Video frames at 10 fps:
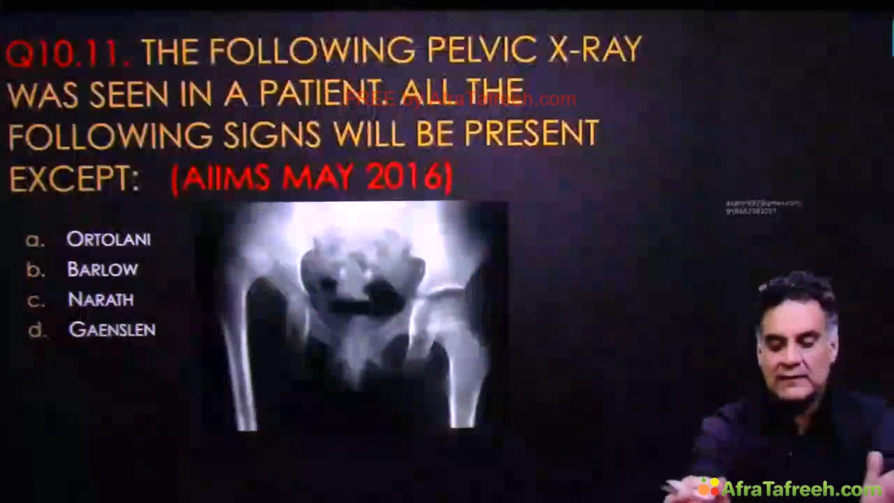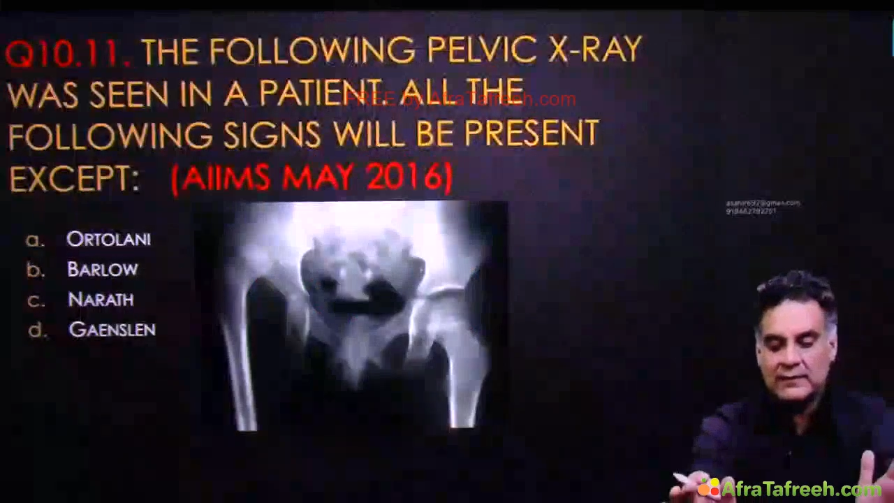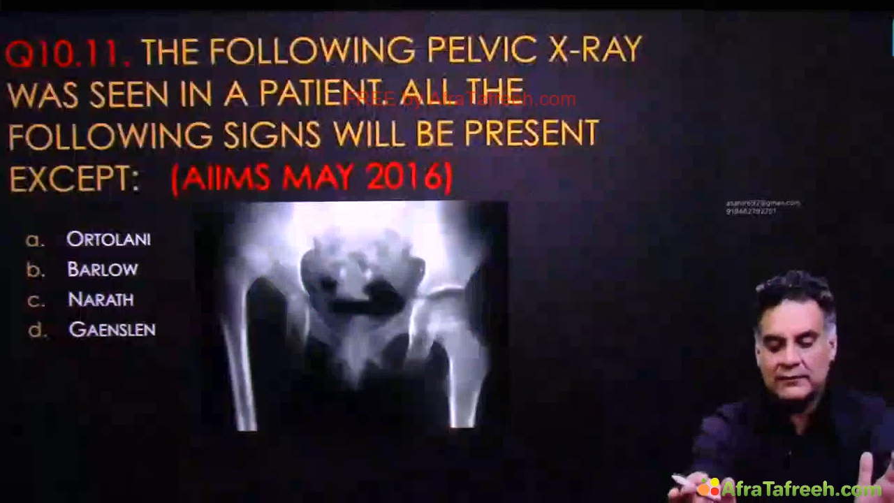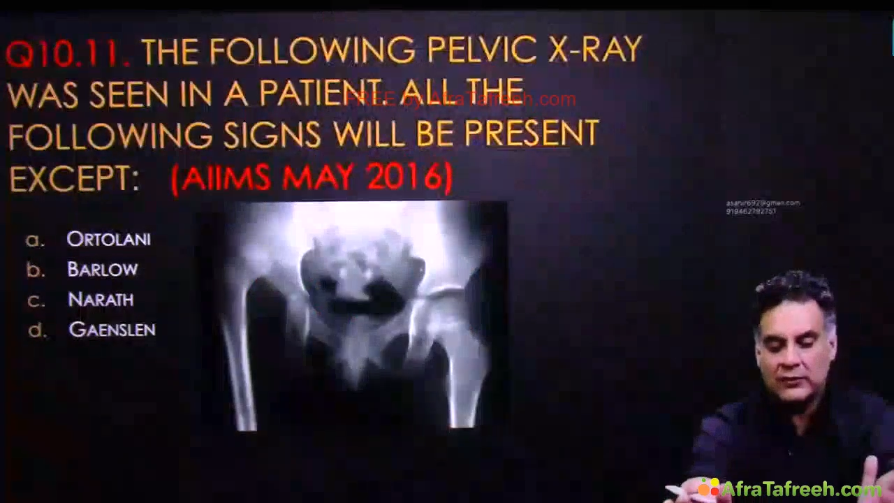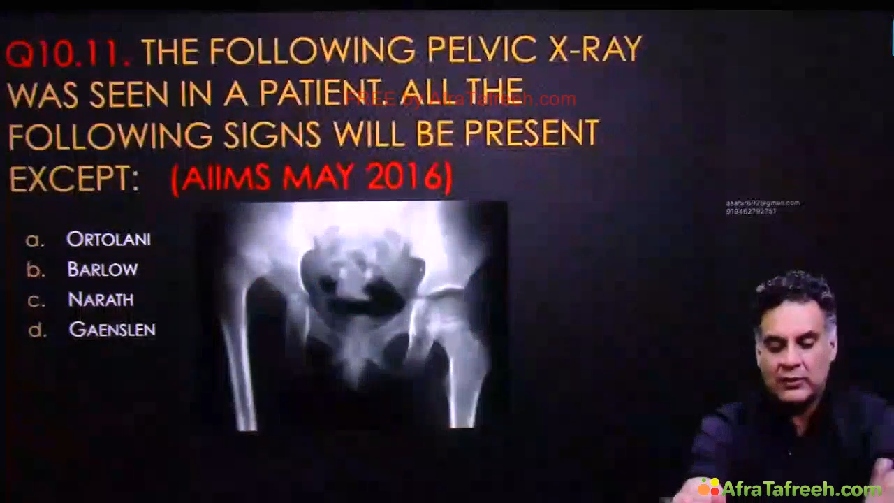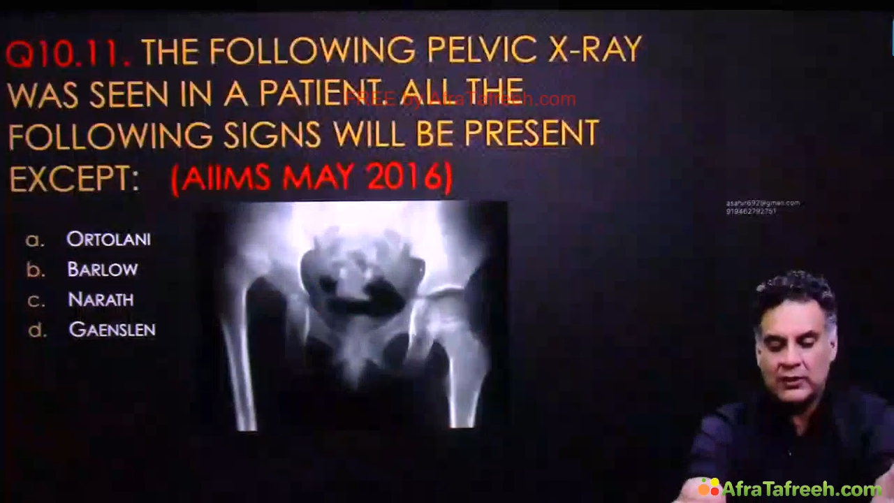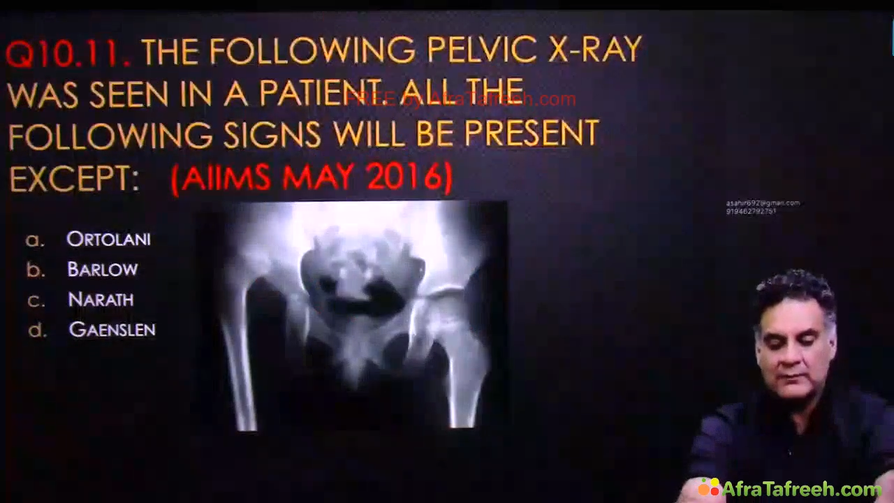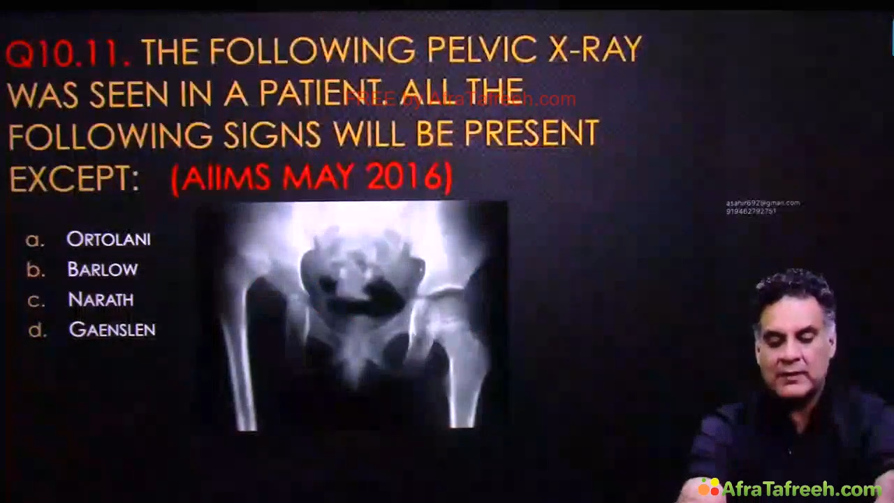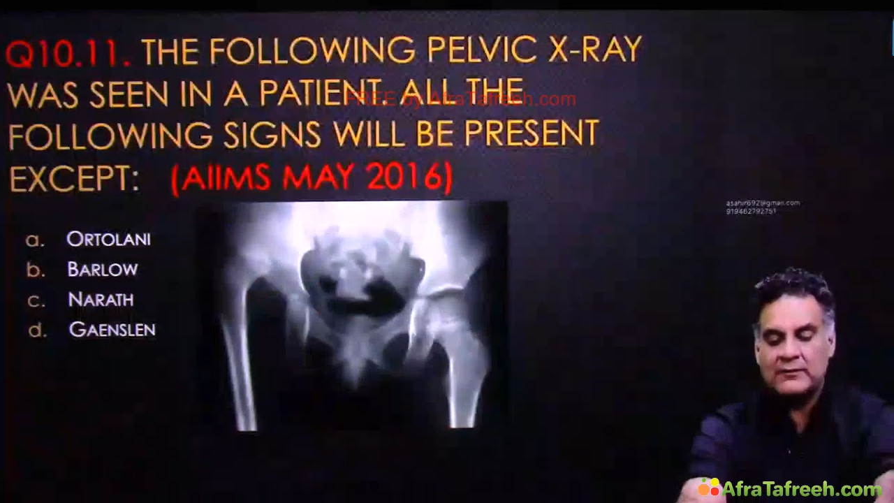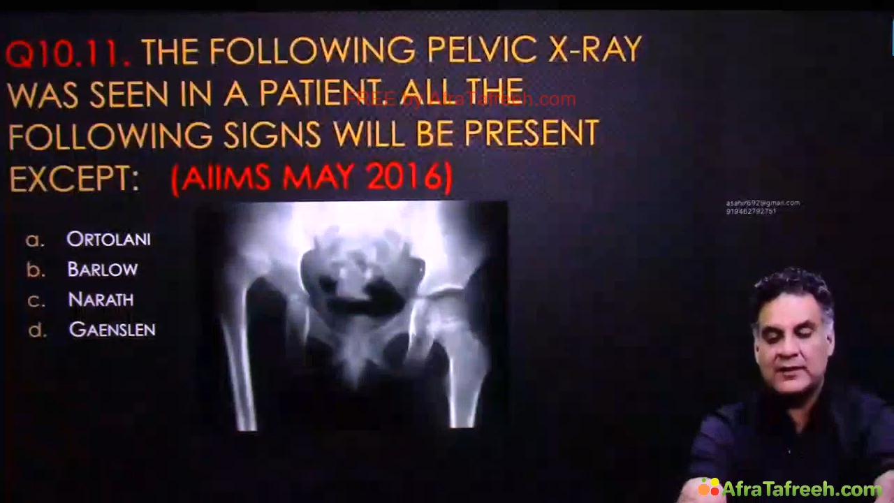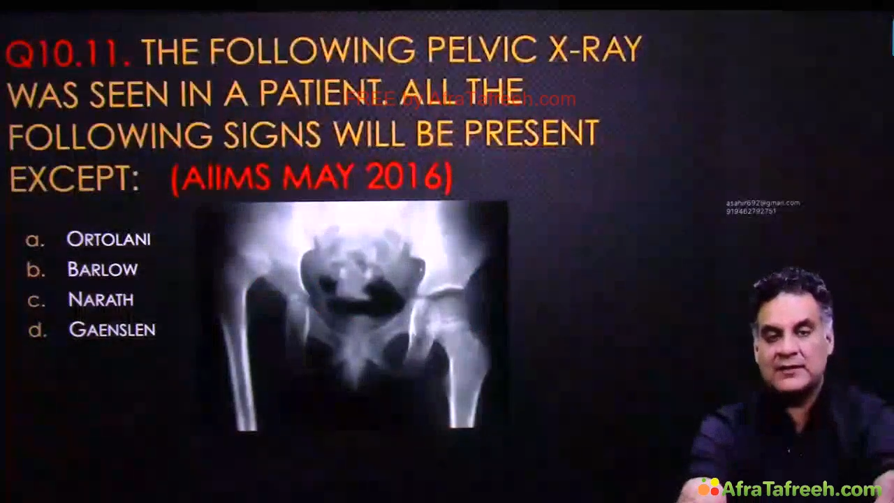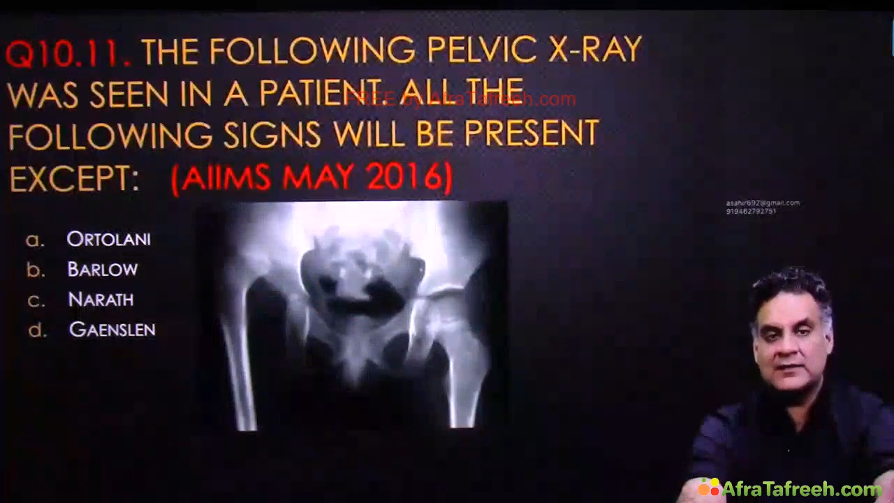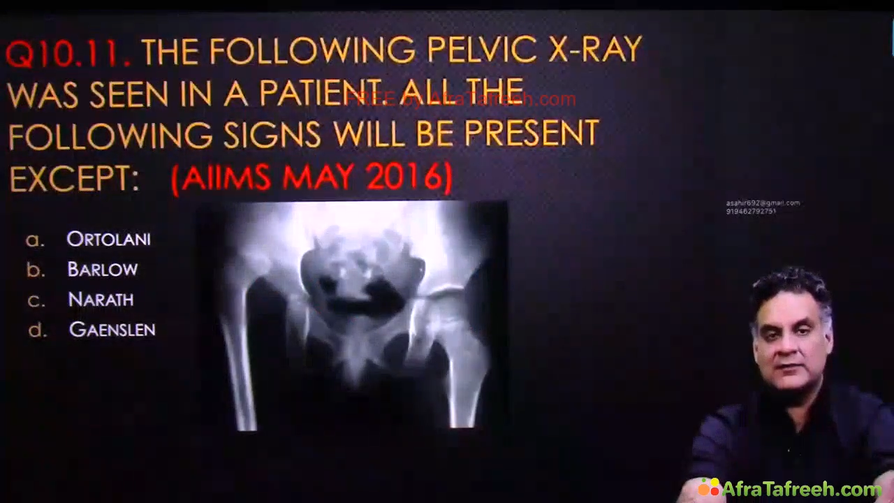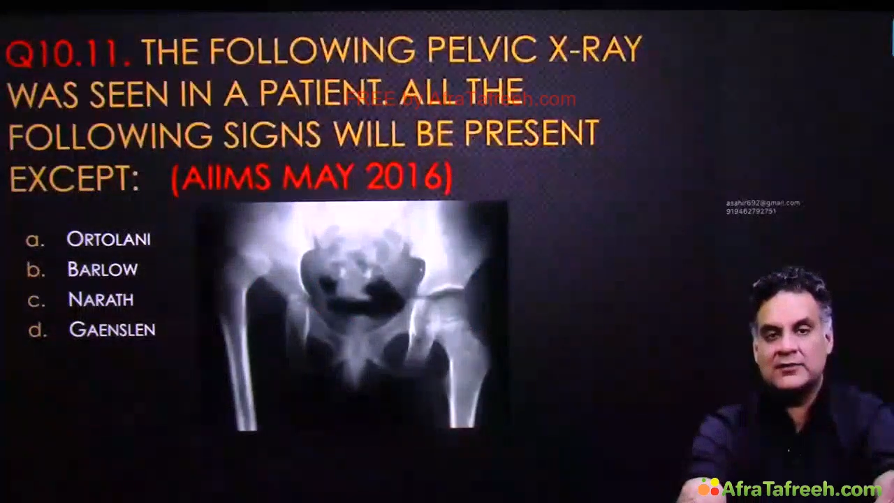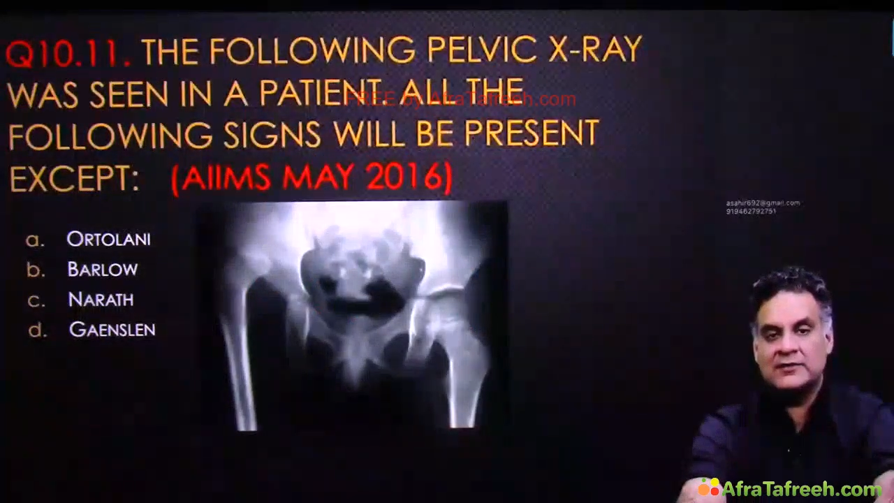The following pelvic
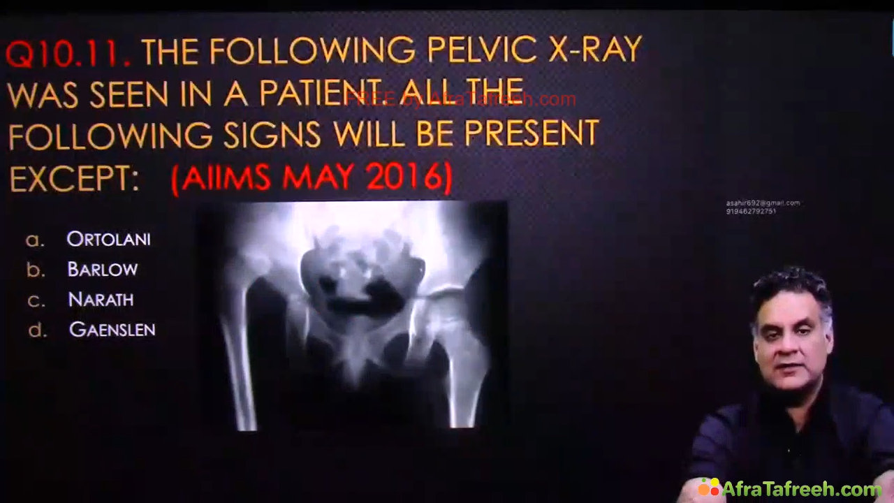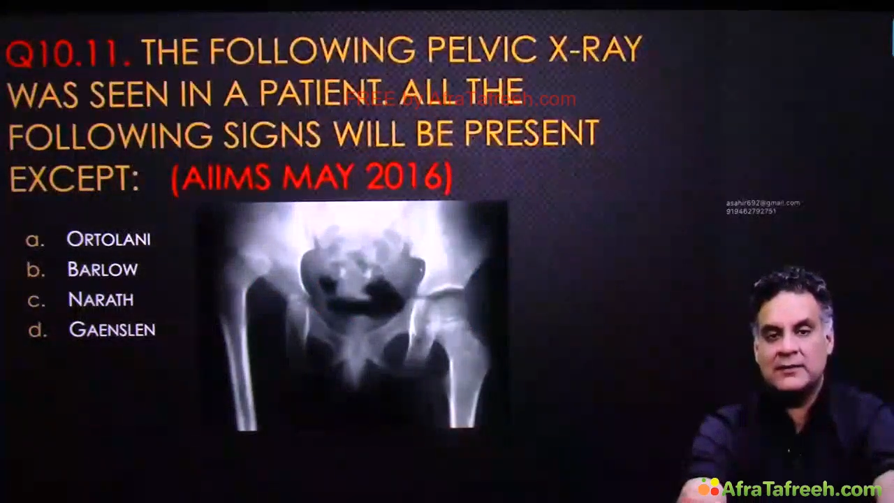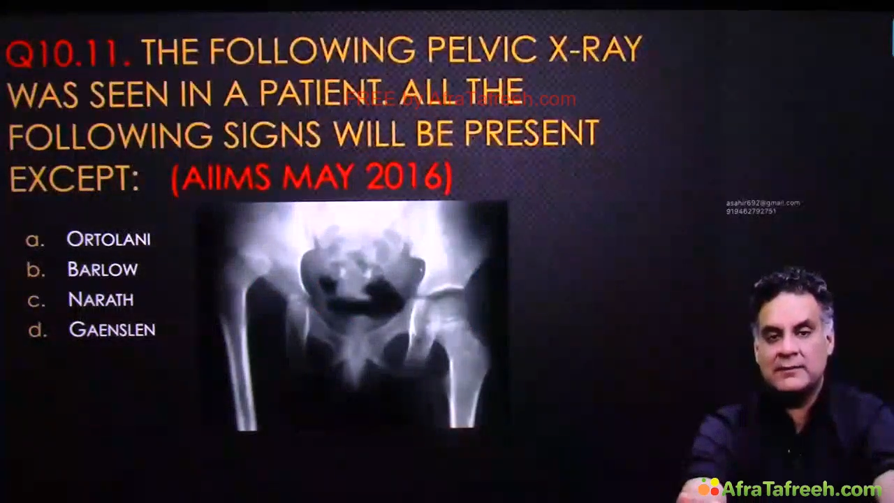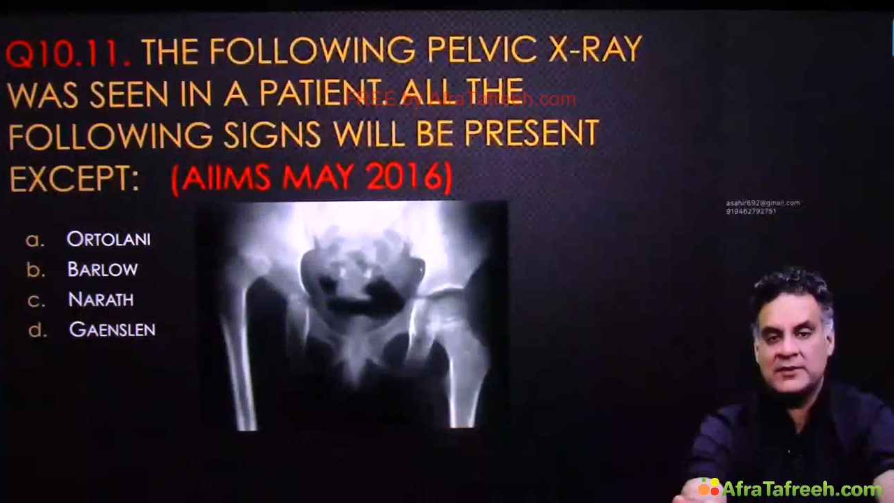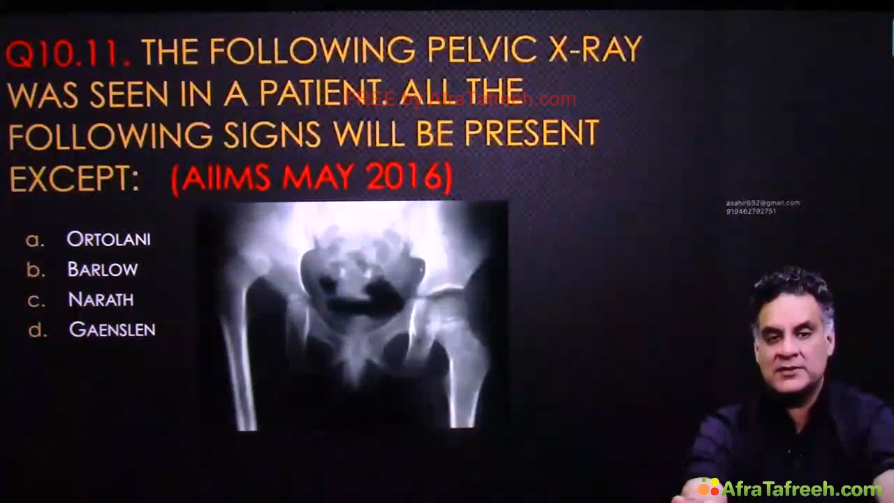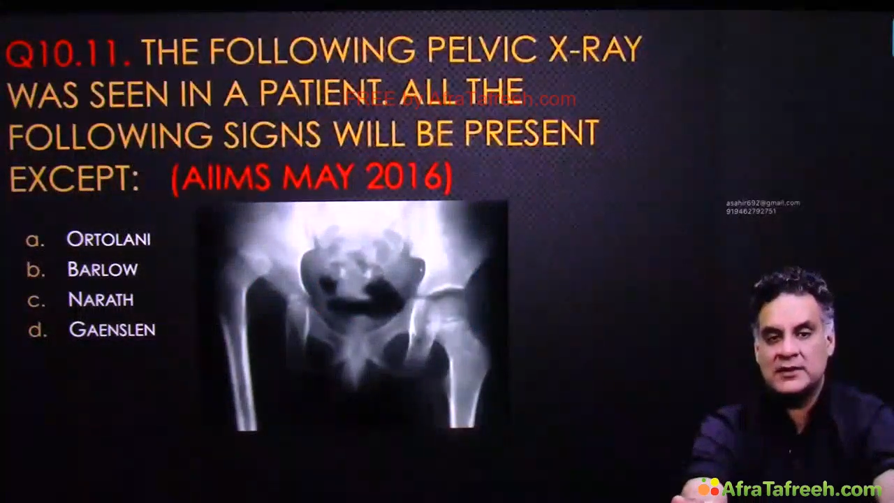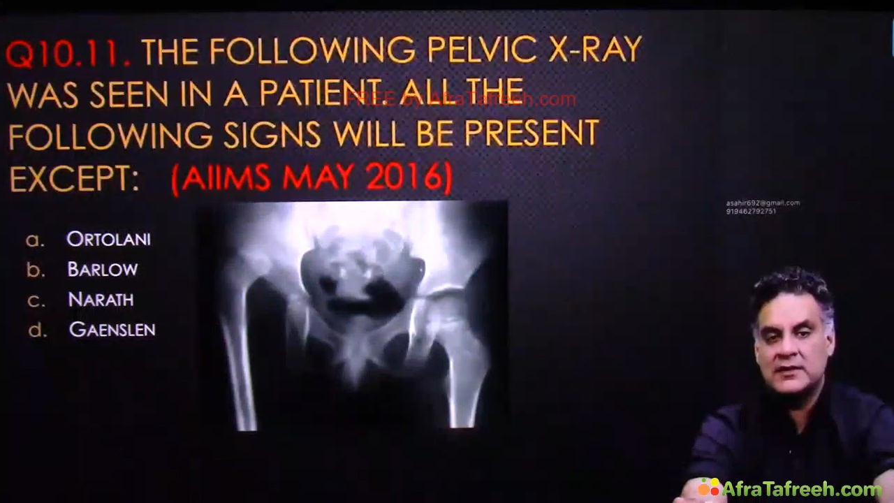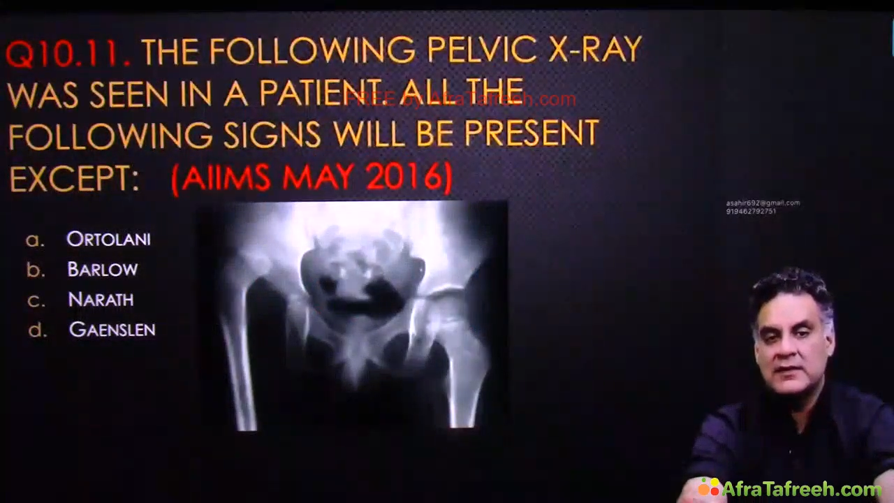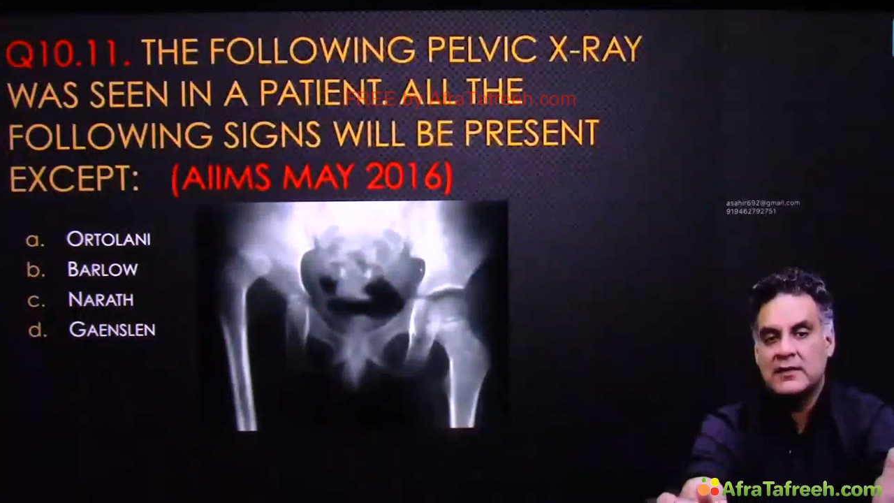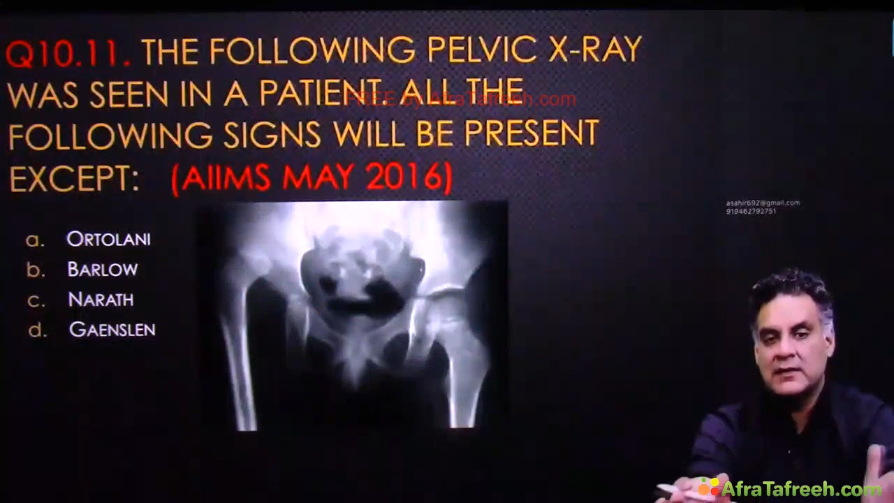X-ray was seen in a patient.